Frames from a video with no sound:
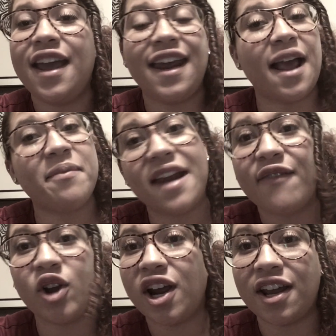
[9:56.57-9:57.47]
and I'm
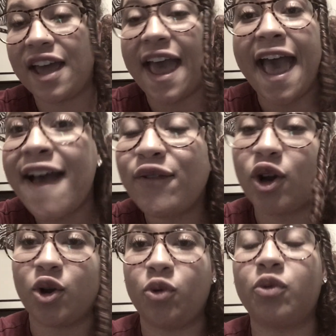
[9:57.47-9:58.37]
never gonna
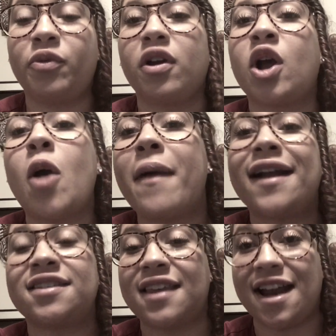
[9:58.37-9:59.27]
ever go
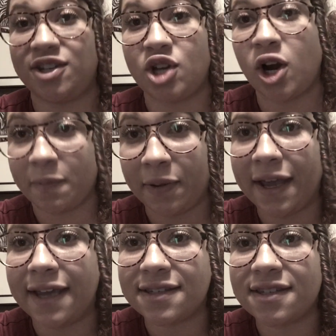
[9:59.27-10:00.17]
back to that dark
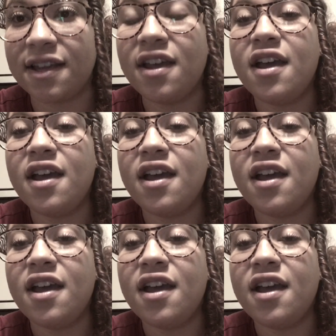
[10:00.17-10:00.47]
place.